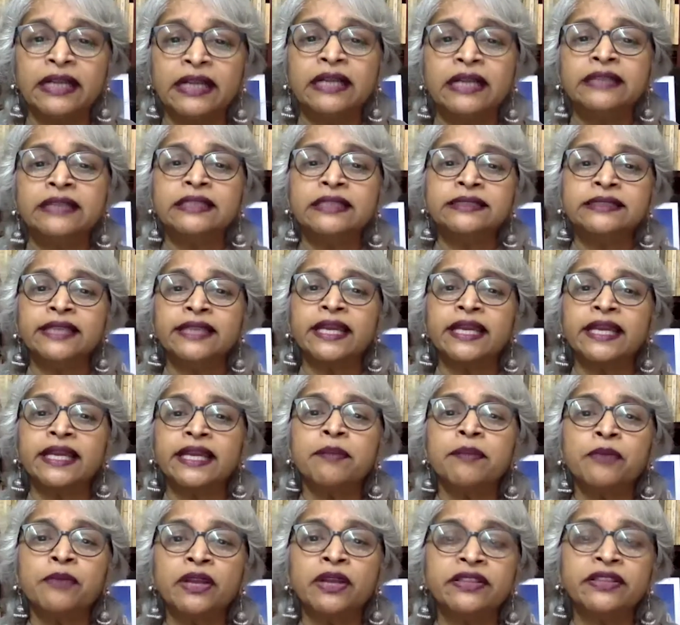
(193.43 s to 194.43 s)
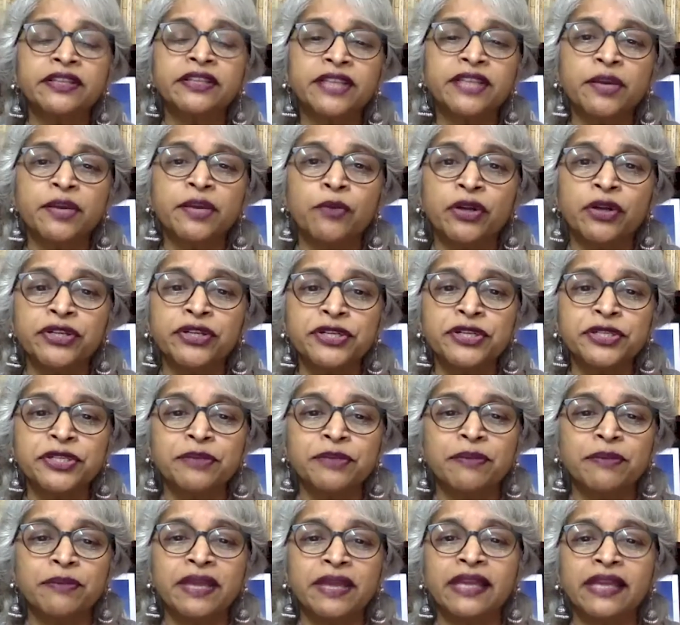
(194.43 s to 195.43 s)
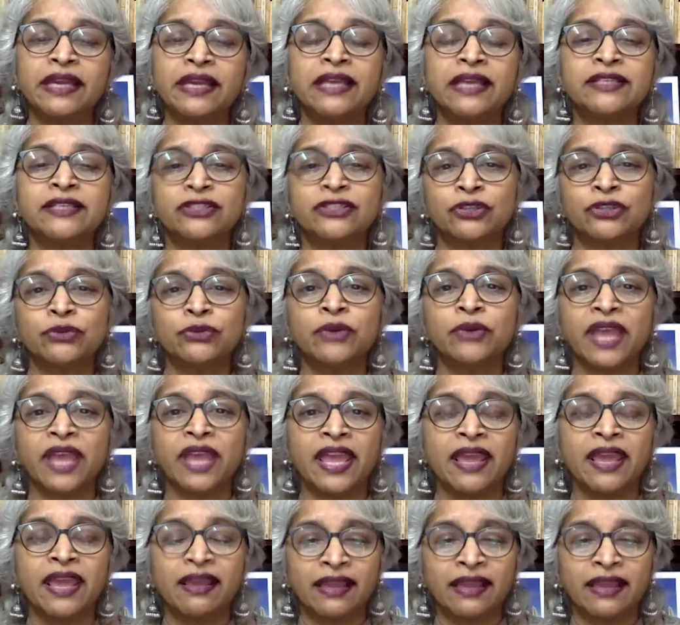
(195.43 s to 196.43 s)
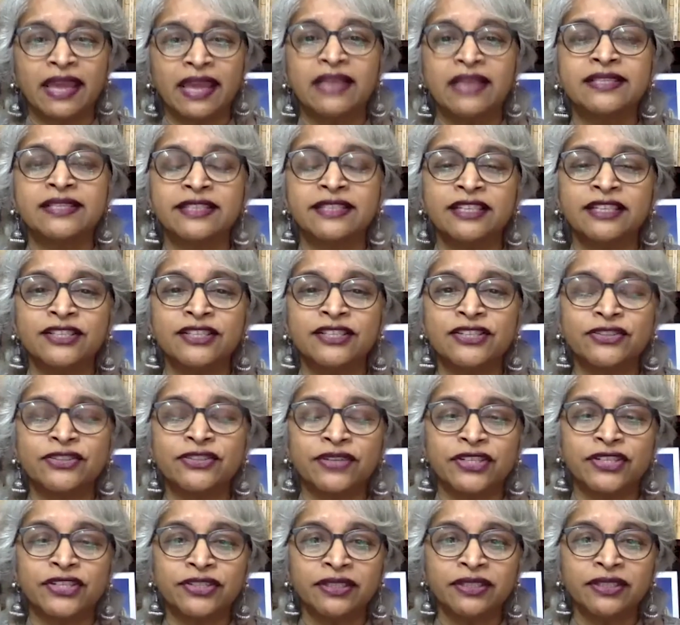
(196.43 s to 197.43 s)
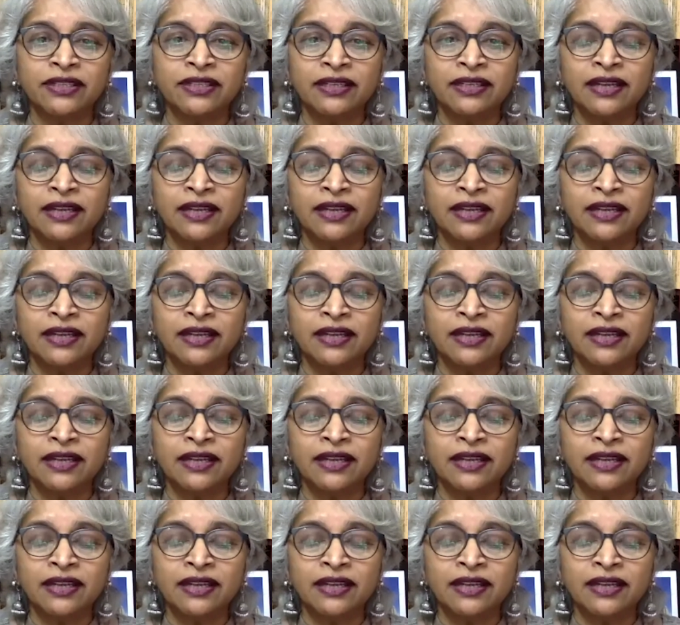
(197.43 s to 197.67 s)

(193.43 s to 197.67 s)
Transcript: The second point that I wanted to make is through a case illustration.